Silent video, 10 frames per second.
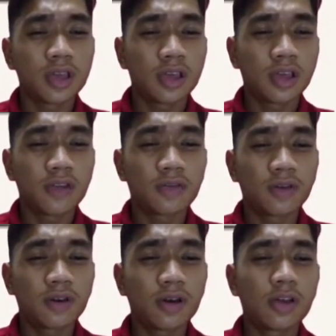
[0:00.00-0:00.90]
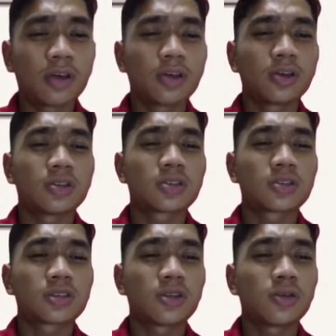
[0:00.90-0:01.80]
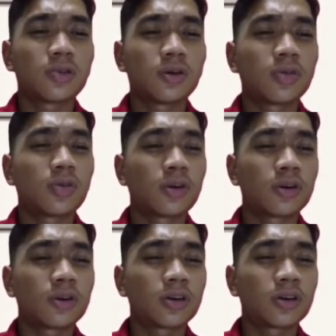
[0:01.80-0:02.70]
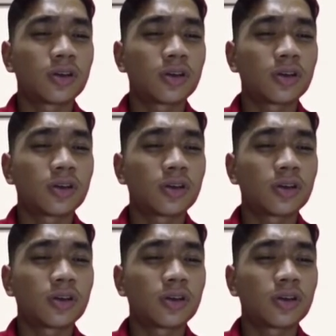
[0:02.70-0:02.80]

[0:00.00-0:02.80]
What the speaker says: if all skilled worker